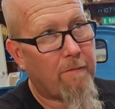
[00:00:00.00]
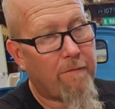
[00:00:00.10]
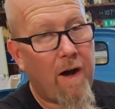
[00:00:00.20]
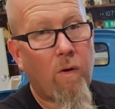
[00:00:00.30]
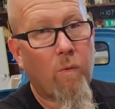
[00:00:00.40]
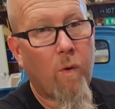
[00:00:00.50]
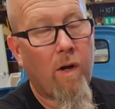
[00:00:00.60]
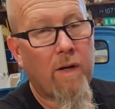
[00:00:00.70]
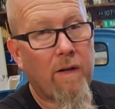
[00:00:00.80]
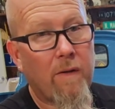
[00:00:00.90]
found
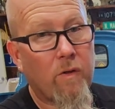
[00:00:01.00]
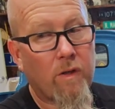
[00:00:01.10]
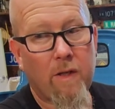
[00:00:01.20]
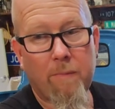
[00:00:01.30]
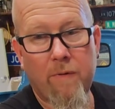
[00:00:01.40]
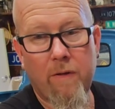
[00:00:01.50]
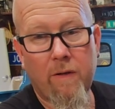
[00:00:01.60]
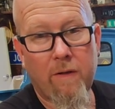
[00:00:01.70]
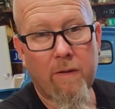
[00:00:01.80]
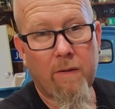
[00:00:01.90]
one, looked up
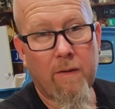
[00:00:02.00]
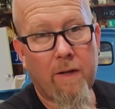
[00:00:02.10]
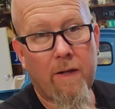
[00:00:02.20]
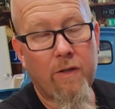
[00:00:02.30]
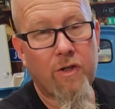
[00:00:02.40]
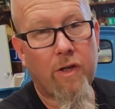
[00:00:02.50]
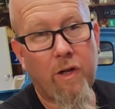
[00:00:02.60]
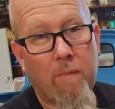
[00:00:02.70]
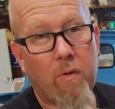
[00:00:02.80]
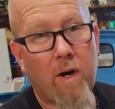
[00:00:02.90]
on the
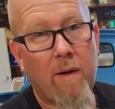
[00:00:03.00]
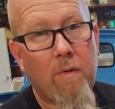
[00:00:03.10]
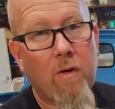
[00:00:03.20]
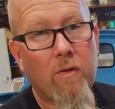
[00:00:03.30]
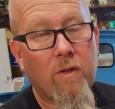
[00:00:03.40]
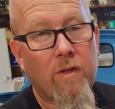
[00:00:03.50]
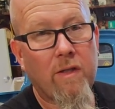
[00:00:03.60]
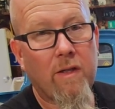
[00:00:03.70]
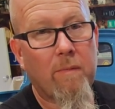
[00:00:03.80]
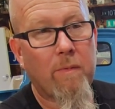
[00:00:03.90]
junkyard primer, looked
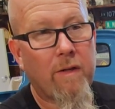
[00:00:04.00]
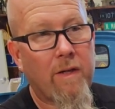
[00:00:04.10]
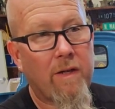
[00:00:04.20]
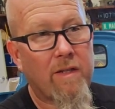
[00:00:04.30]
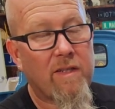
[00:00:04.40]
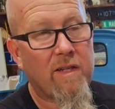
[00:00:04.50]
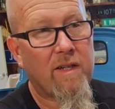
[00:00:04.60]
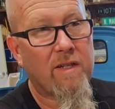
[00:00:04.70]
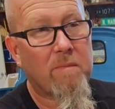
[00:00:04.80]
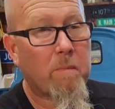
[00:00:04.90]
it up, and it said
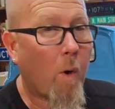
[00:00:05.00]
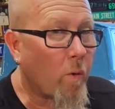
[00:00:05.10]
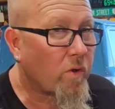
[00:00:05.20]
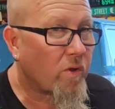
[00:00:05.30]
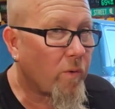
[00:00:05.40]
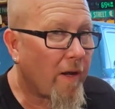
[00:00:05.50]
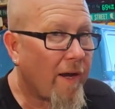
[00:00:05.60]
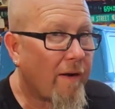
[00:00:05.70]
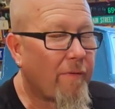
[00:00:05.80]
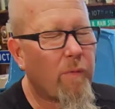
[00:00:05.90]
it's supposed to
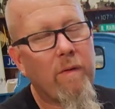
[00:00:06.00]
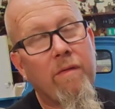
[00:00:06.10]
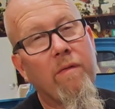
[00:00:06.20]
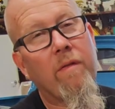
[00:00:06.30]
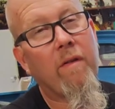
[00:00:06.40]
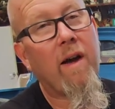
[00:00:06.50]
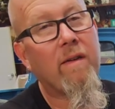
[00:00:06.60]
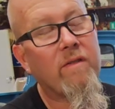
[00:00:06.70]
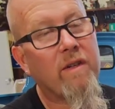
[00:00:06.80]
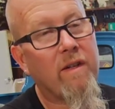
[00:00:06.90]
have
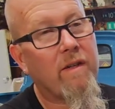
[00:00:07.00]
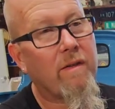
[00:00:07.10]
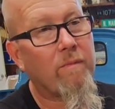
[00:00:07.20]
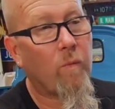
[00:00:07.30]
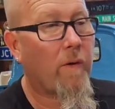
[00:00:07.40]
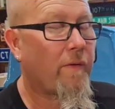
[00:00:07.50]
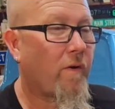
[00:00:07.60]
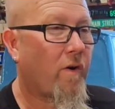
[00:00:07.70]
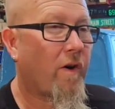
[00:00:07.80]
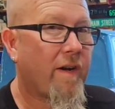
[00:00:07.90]
355s in it.
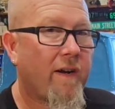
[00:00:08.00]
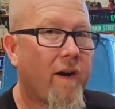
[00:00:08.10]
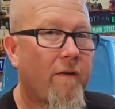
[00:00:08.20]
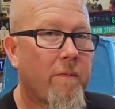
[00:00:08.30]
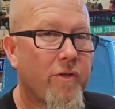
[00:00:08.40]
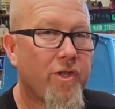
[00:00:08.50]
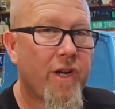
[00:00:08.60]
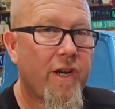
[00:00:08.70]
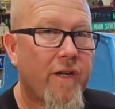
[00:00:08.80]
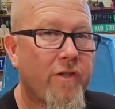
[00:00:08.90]
Whether they're in there, have been
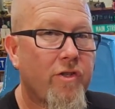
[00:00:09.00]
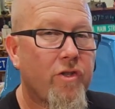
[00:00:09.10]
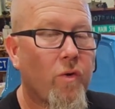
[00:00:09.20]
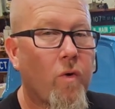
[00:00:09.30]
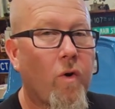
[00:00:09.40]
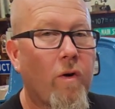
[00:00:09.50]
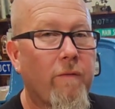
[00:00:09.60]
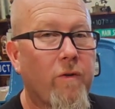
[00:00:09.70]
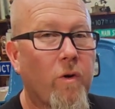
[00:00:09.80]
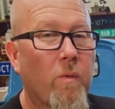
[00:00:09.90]
changed, or
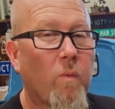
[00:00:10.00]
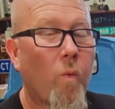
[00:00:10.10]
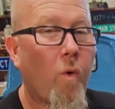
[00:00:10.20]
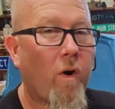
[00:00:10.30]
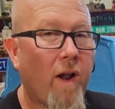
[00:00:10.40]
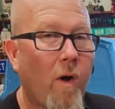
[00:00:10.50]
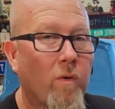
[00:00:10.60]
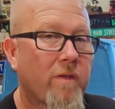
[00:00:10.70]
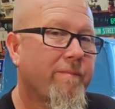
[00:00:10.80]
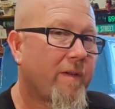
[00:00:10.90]
if they're worn
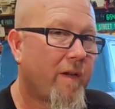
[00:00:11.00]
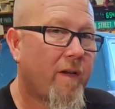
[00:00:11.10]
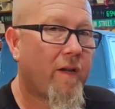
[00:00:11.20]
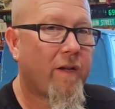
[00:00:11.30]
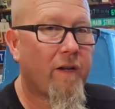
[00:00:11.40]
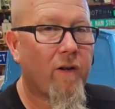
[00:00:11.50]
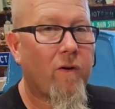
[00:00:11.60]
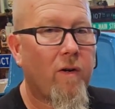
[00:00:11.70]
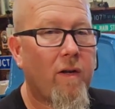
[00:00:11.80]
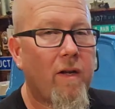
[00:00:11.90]
out,
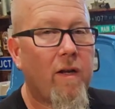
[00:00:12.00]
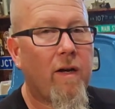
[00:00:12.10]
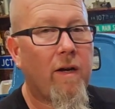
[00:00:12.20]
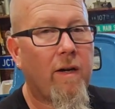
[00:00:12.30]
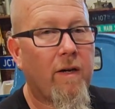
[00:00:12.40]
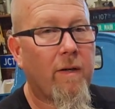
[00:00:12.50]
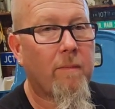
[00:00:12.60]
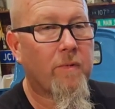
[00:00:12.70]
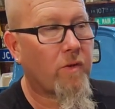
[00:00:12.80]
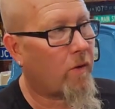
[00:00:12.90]

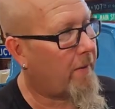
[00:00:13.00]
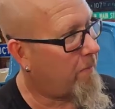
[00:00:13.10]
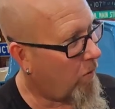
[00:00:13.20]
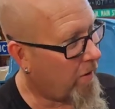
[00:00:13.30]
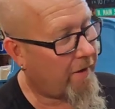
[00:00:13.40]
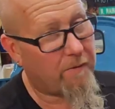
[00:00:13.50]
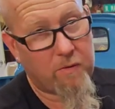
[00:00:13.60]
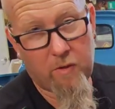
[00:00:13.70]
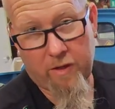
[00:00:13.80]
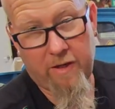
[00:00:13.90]
So I
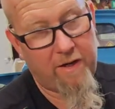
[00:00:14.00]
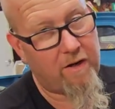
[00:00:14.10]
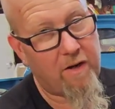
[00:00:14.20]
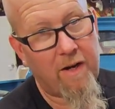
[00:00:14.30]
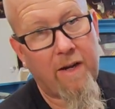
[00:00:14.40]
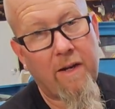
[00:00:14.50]
took it here, and